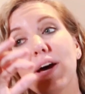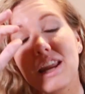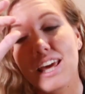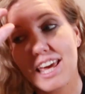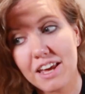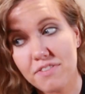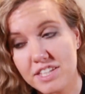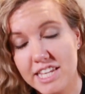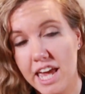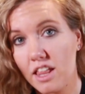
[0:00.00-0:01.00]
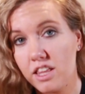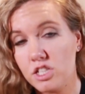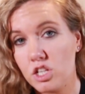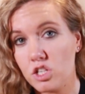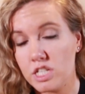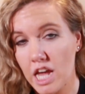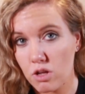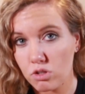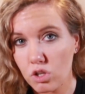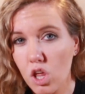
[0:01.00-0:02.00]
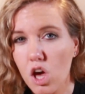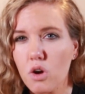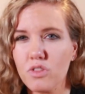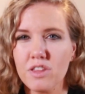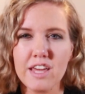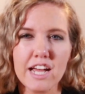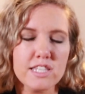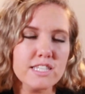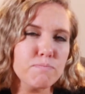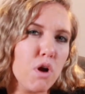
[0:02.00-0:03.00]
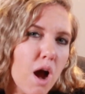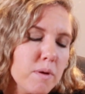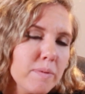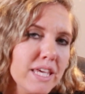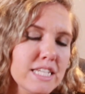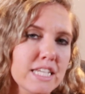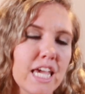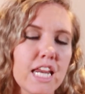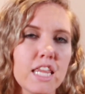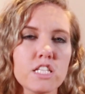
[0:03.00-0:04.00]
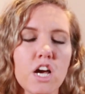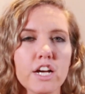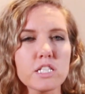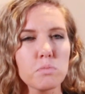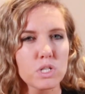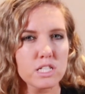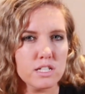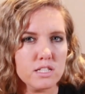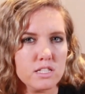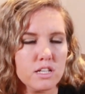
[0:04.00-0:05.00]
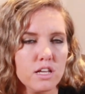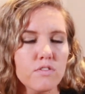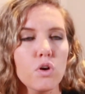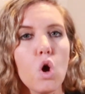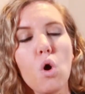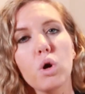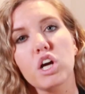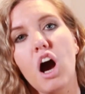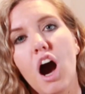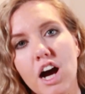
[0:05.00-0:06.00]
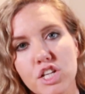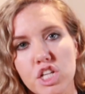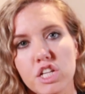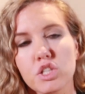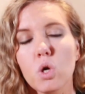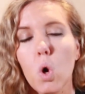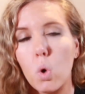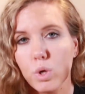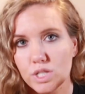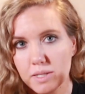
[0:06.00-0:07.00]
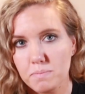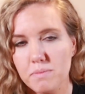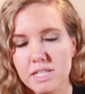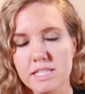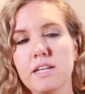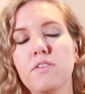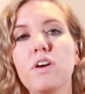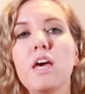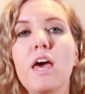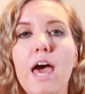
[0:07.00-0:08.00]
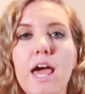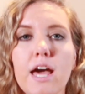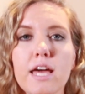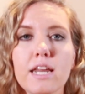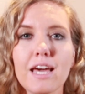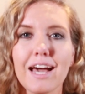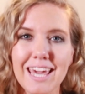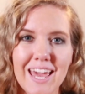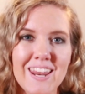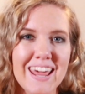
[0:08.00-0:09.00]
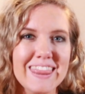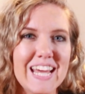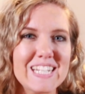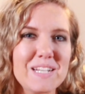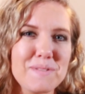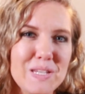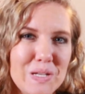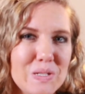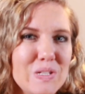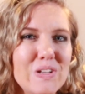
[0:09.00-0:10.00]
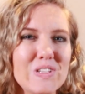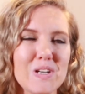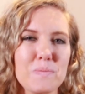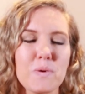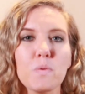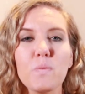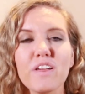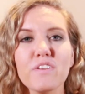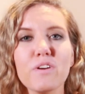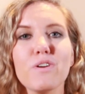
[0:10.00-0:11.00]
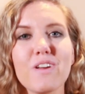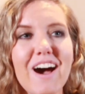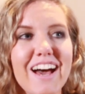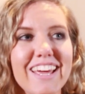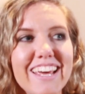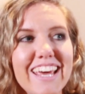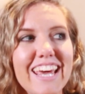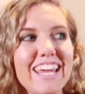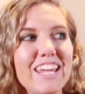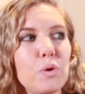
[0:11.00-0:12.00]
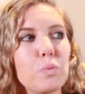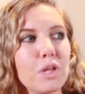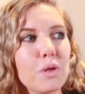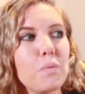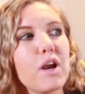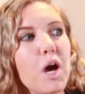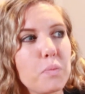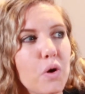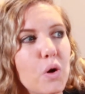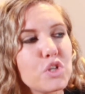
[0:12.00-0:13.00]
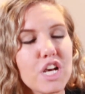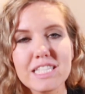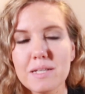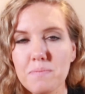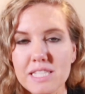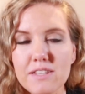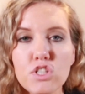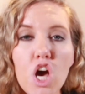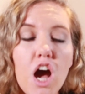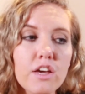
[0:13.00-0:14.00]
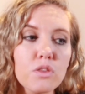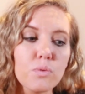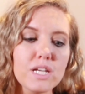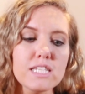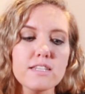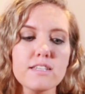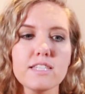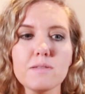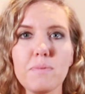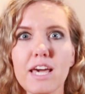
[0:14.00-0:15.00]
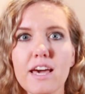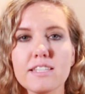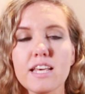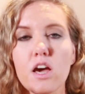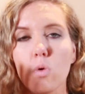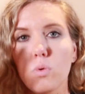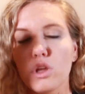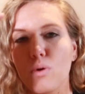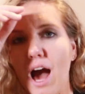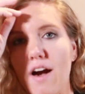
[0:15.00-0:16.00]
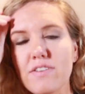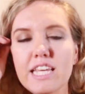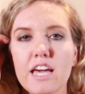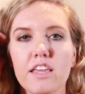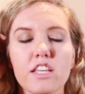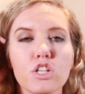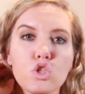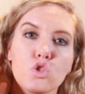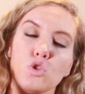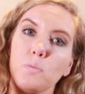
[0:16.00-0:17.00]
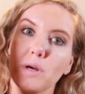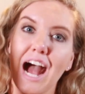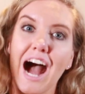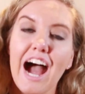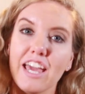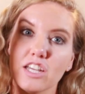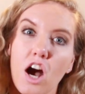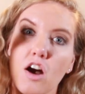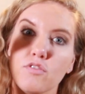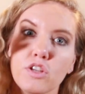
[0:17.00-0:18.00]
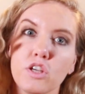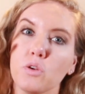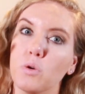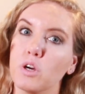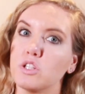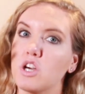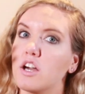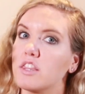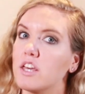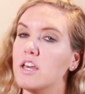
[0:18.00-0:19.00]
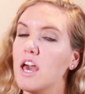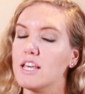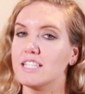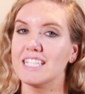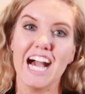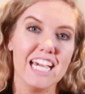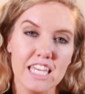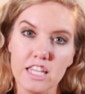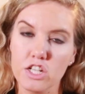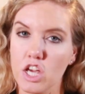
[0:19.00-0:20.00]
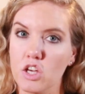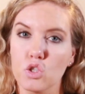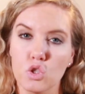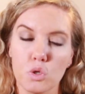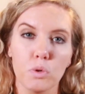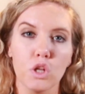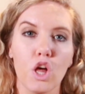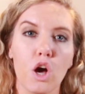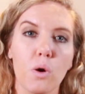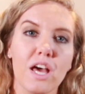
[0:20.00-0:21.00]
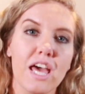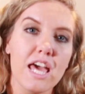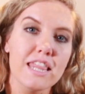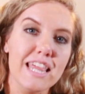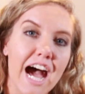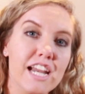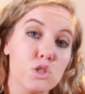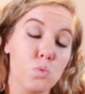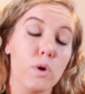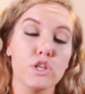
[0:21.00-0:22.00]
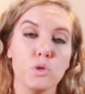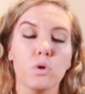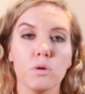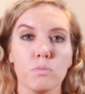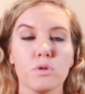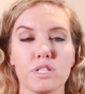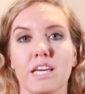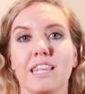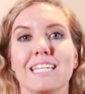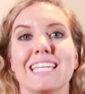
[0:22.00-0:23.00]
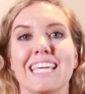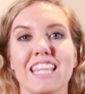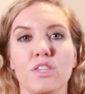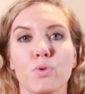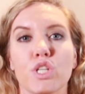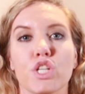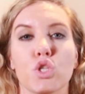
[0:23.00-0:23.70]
but if the tail is down low, that's probably indicating the dog is more sensitive or cautious or submissive. And again, that's up to you to interpret whether or not you really want to approach a submissive dog. And the reason is because when you have a tail that is super high and confident, or a dog that is tucking their tail super low, that is where you are most likely to get those